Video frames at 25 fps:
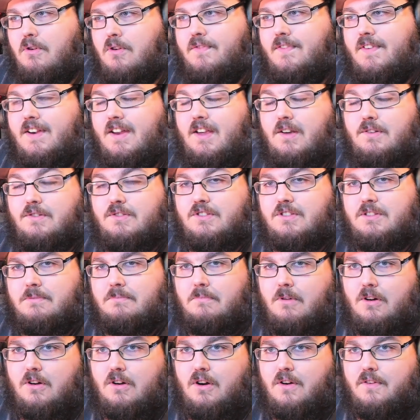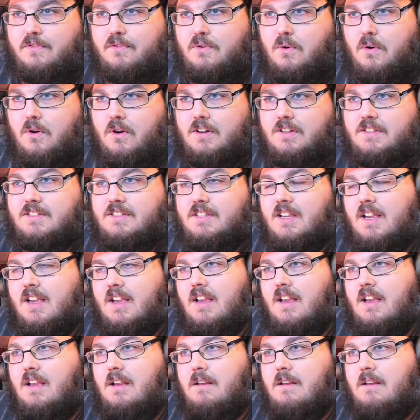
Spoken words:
more videos tomorrow, of course.